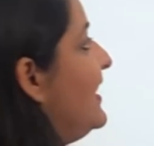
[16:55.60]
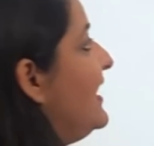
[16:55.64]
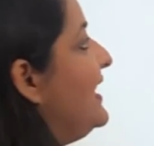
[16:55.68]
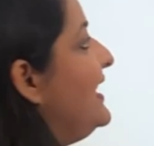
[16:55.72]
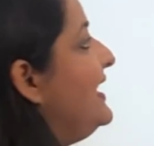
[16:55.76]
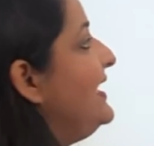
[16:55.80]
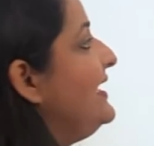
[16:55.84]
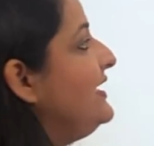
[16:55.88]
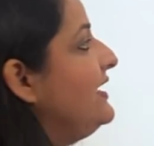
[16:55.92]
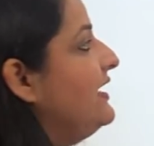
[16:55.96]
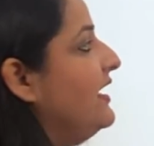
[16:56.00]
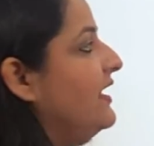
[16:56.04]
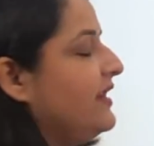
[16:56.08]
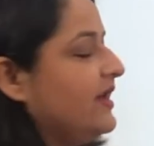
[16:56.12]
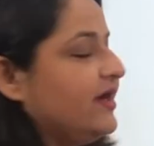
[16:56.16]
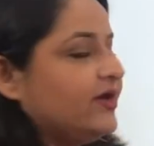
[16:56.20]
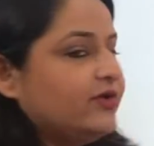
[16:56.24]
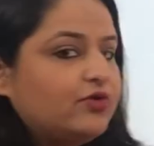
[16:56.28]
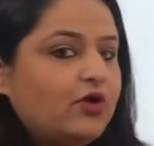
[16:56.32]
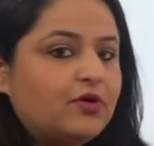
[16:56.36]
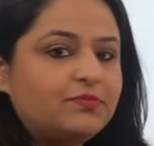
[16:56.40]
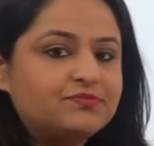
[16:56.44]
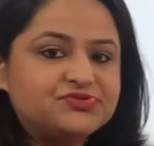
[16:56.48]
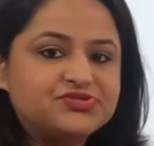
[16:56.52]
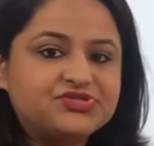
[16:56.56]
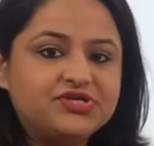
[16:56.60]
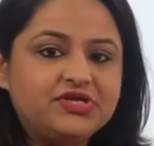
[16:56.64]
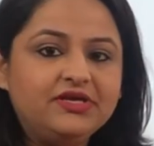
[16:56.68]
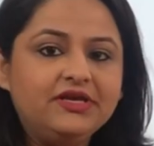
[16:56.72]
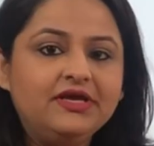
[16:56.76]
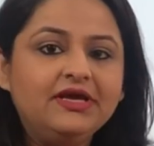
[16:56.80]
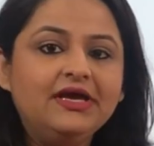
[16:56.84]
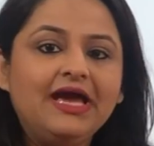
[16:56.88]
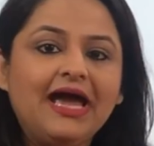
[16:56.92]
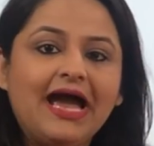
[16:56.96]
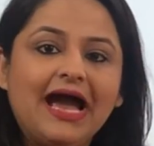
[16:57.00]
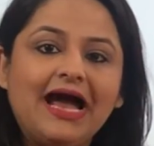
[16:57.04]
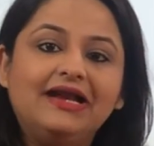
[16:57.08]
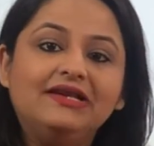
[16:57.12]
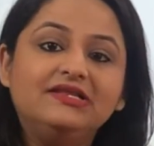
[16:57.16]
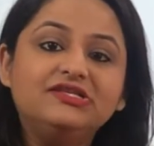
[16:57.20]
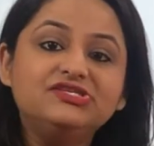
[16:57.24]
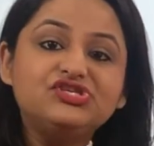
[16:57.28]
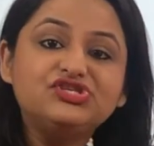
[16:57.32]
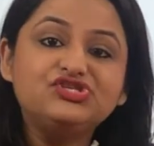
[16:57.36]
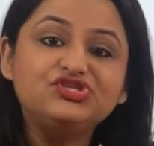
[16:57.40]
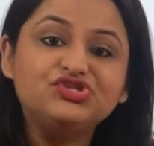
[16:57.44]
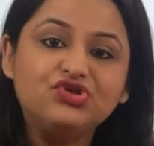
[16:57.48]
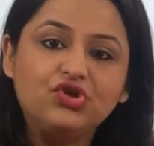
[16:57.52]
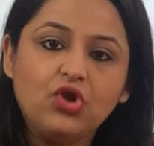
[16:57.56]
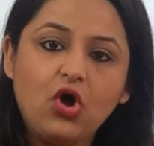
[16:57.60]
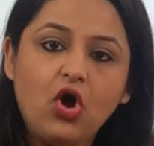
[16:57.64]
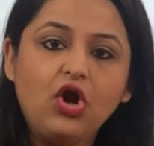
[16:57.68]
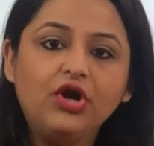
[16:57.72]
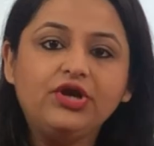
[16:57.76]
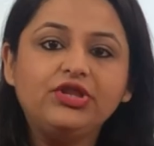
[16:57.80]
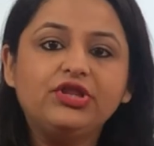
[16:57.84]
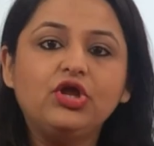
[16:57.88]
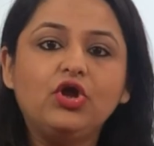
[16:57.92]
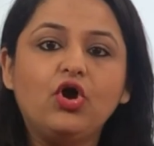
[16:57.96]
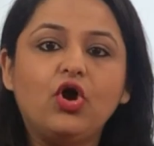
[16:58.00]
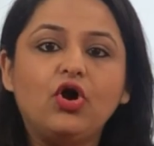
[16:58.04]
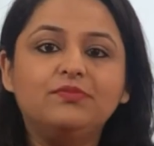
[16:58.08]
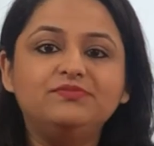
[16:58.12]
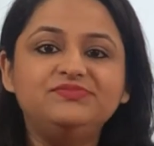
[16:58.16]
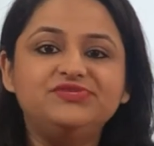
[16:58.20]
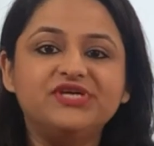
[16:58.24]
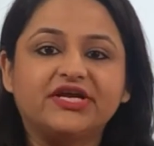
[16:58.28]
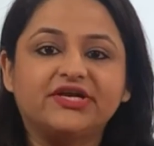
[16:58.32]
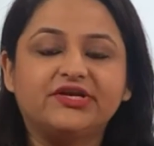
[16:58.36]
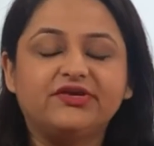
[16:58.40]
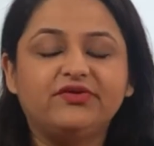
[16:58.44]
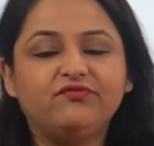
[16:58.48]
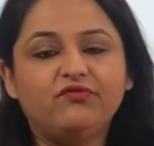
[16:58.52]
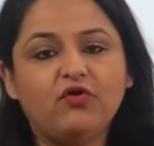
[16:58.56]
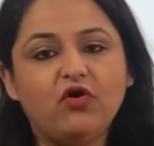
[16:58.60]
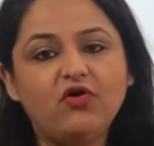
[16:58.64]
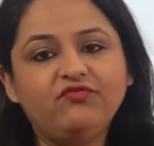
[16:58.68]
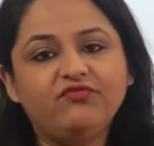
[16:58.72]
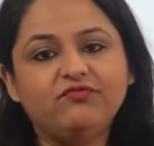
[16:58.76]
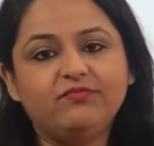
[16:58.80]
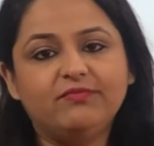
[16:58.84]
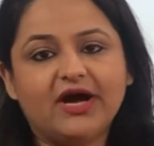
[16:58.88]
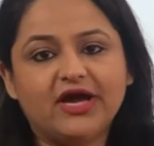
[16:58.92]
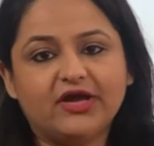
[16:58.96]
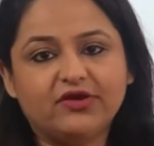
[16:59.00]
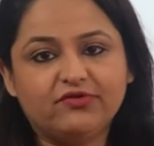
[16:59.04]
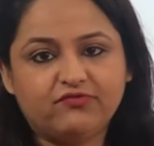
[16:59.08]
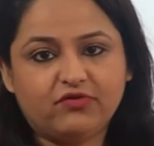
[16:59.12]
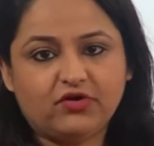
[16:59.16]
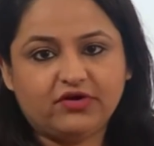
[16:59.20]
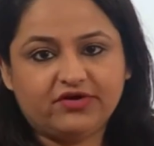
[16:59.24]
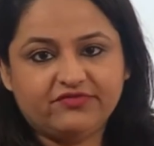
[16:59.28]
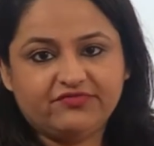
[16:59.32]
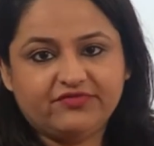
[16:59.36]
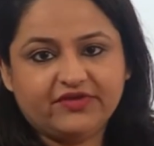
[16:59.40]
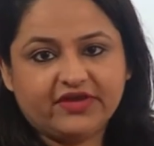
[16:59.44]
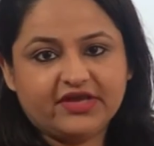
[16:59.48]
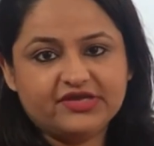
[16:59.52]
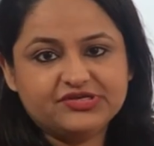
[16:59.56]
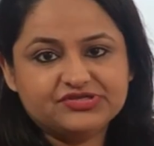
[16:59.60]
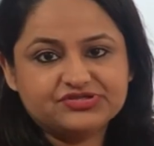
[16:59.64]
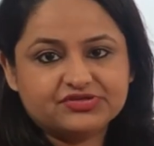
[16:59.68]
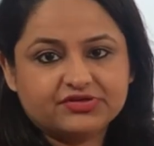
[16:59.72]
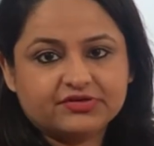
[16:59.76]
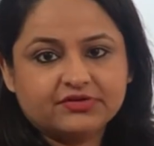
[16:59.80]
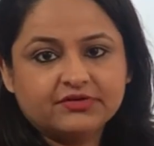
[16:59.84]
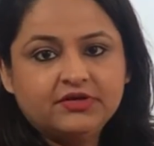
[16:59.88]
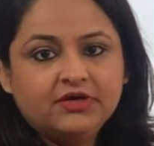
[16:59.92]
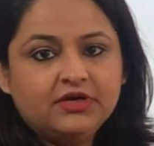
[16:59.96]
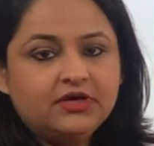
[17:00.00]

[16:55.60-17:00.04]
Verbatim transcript: the incorrect option and this is not the objective of biofortification.